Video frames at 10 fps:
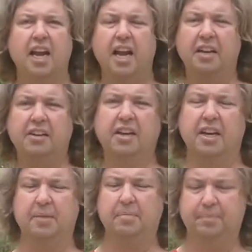and
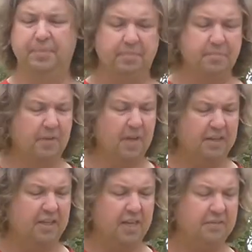
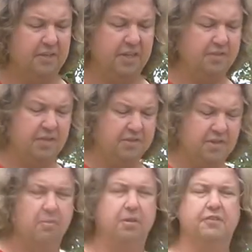it gives you
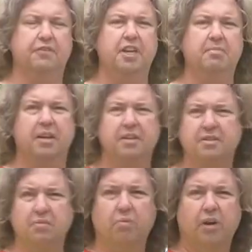so much feedback
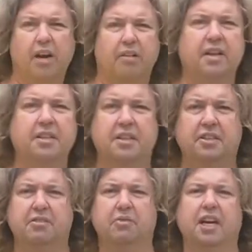as to where it is
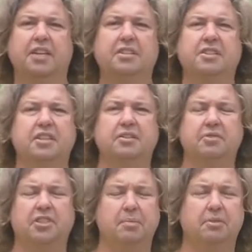in
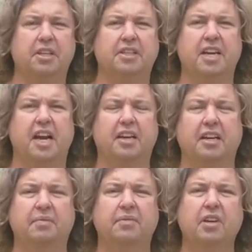relationship to your
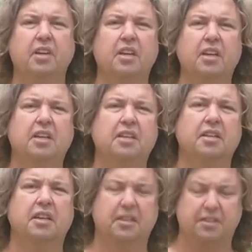target.
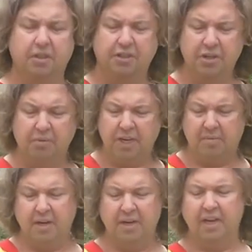So I do
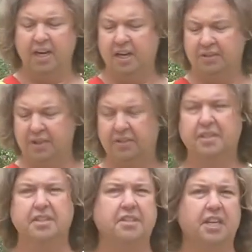recommend it, and I think
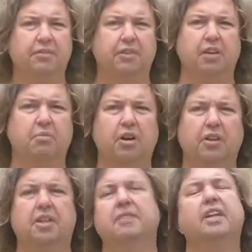this is definitely
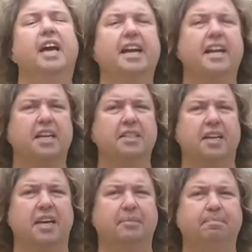worthy of an 8 out of
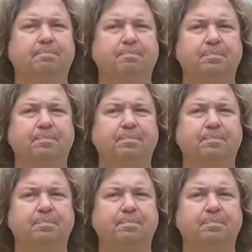10.